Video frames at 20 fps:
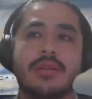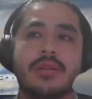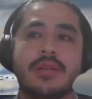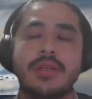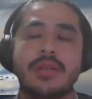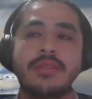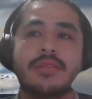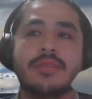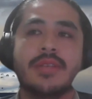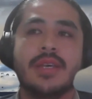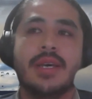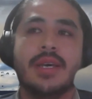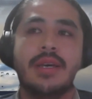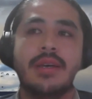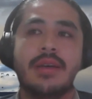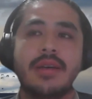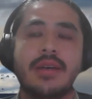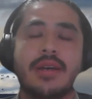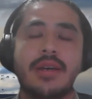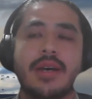Is
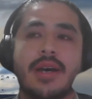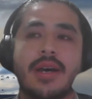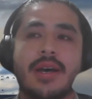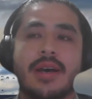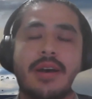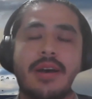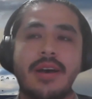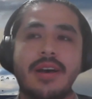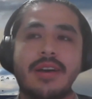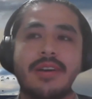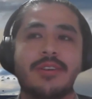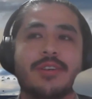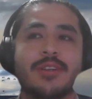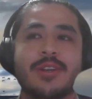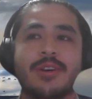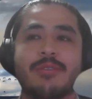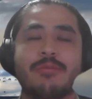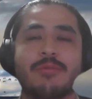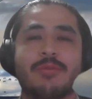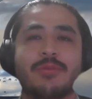there,
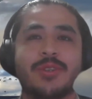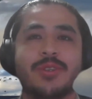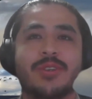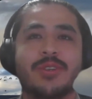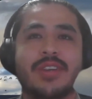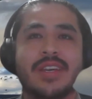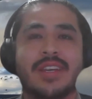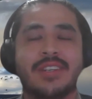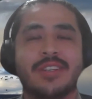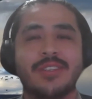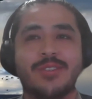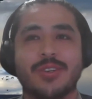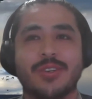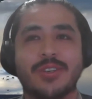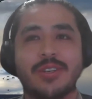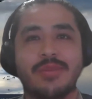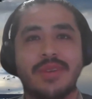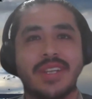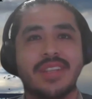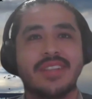and you
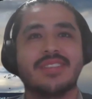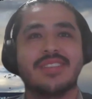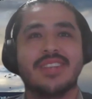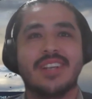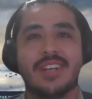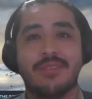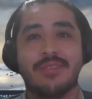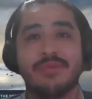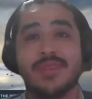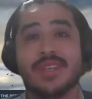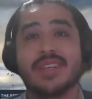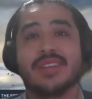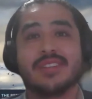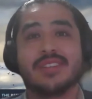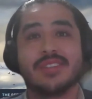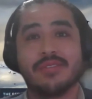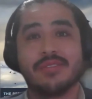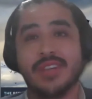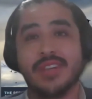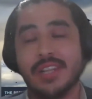talked about this area being
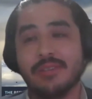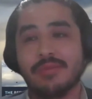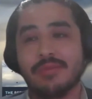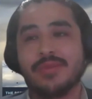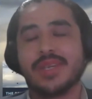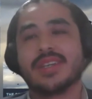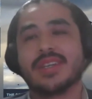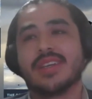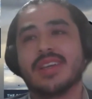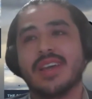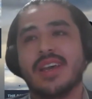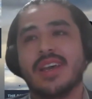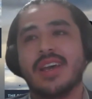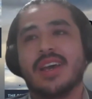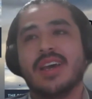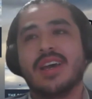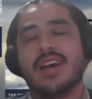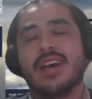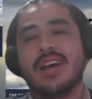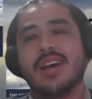developing.
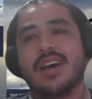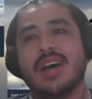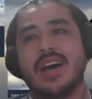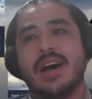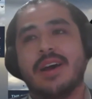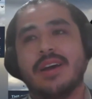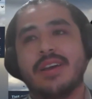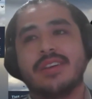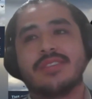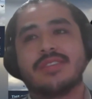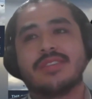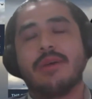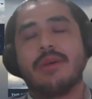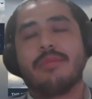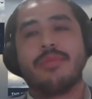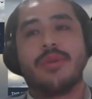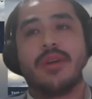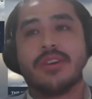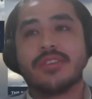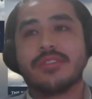Is there a
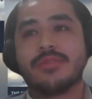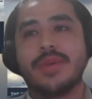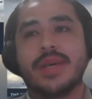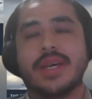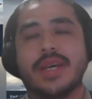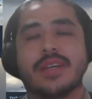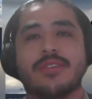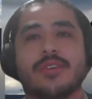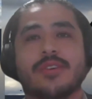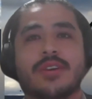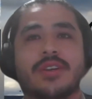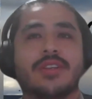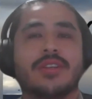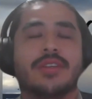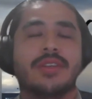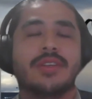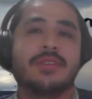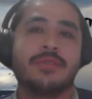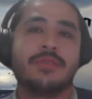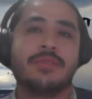prospect, or
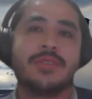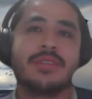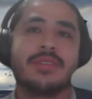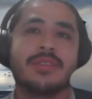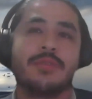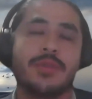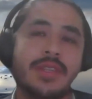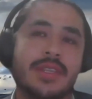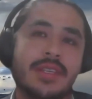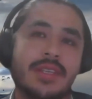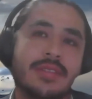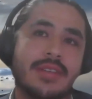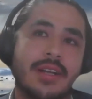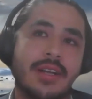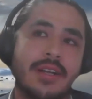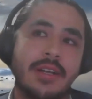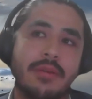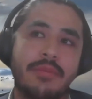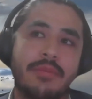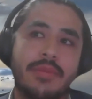would this
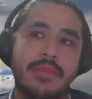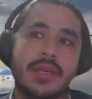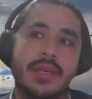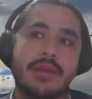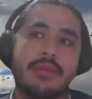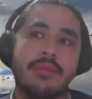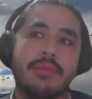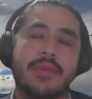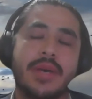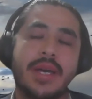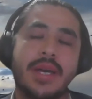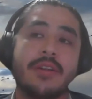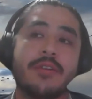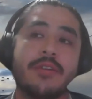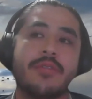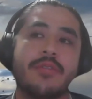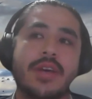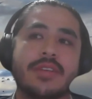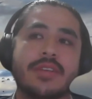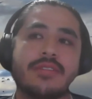area be better
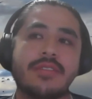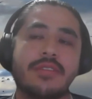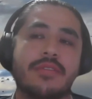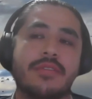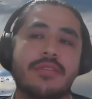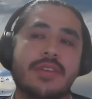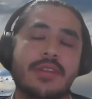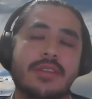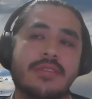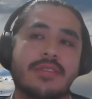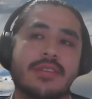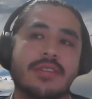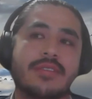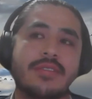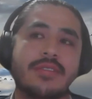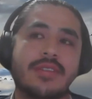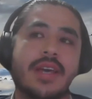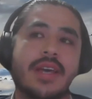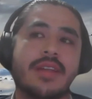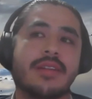addressed if it is a
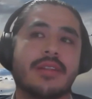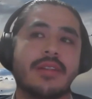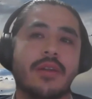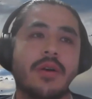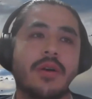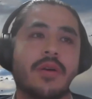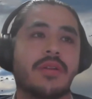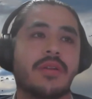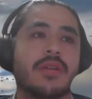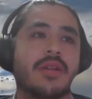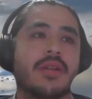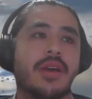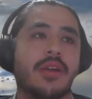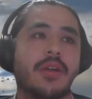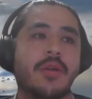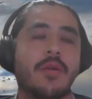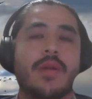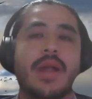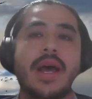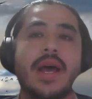standalone
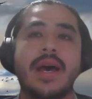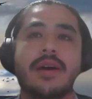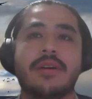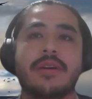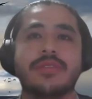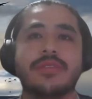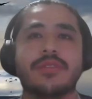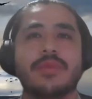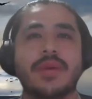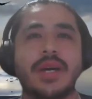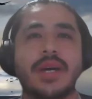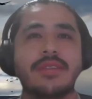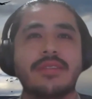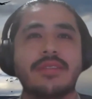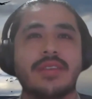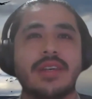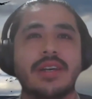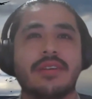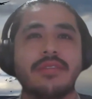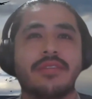ground by
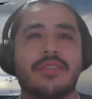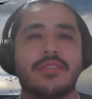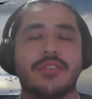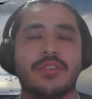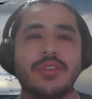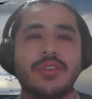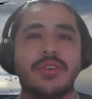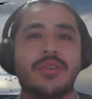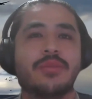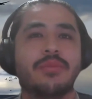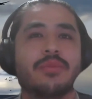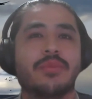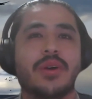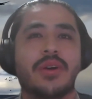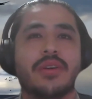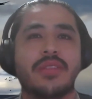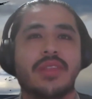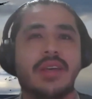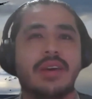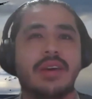itself? Do you
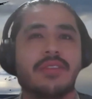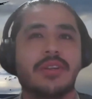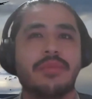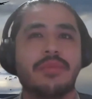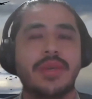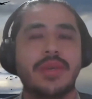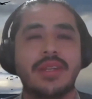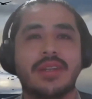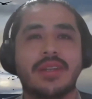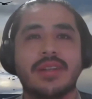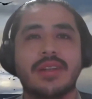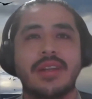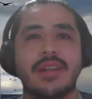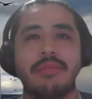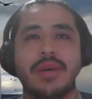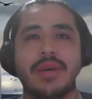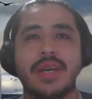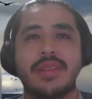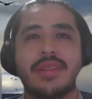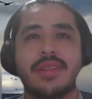both have an opinion
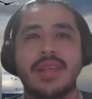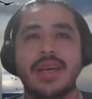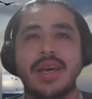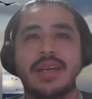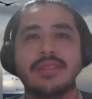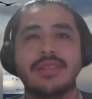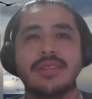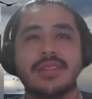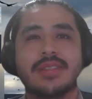about that?